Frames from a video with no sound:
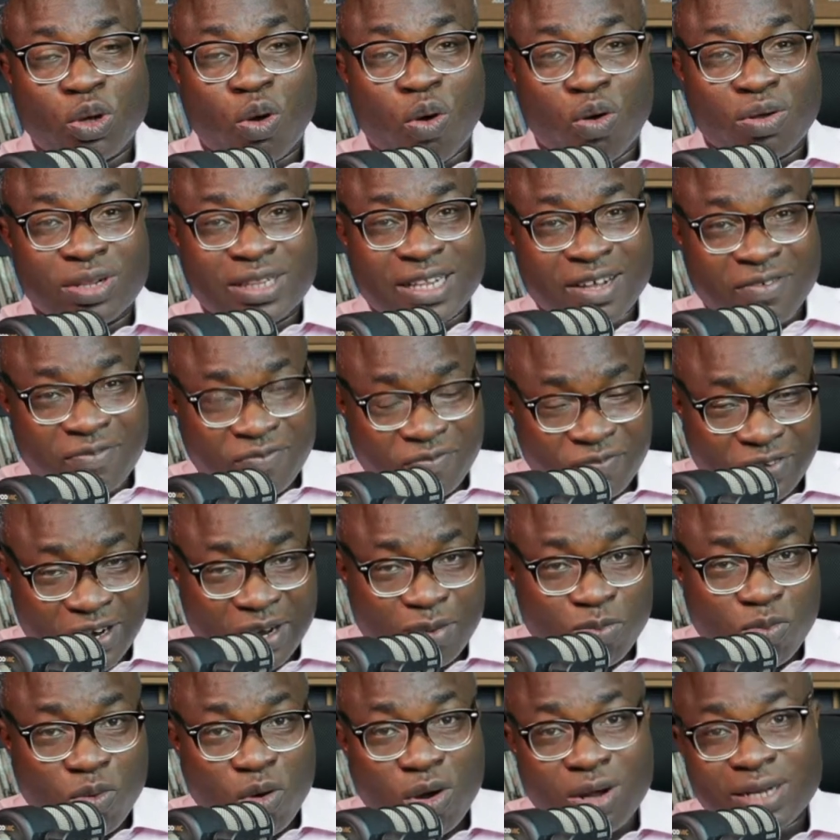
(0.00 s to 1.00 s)
or the
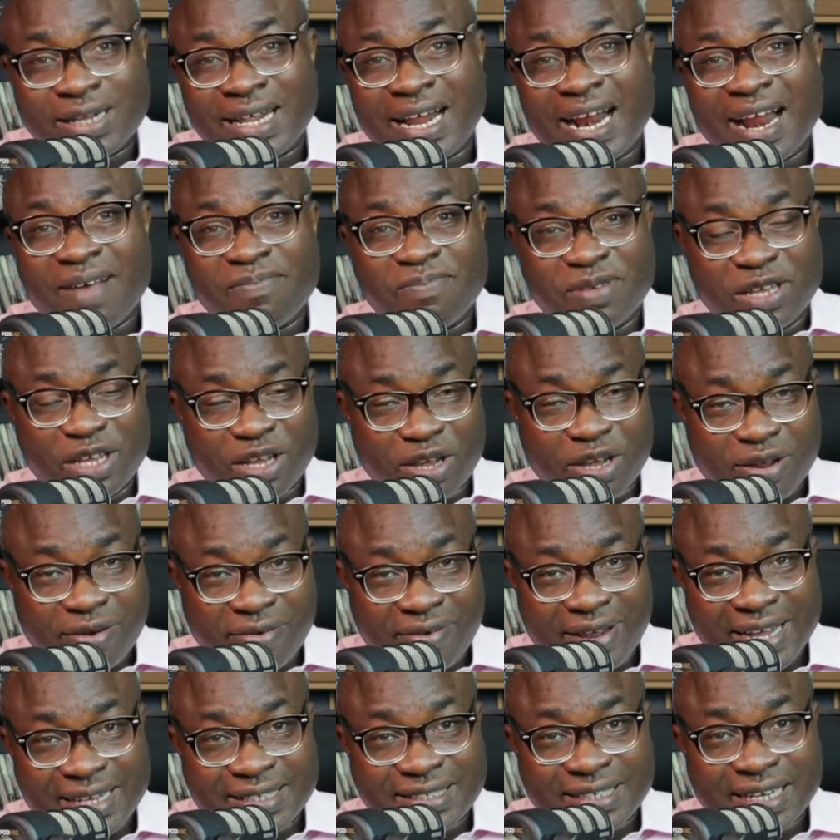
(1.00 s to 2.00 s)
framework that have been
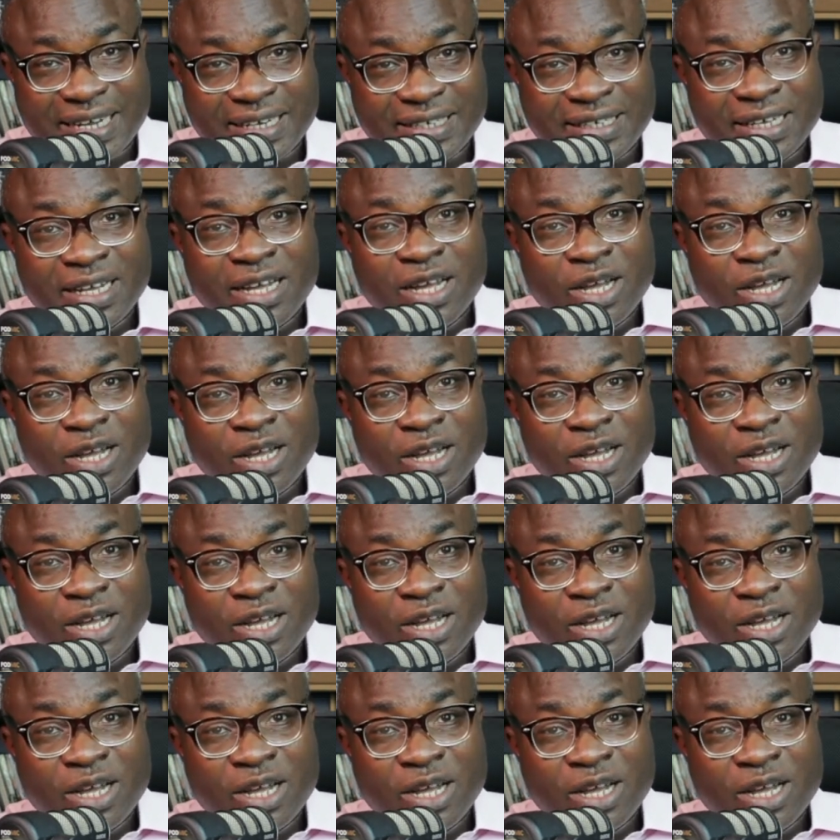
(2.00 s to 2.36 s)
created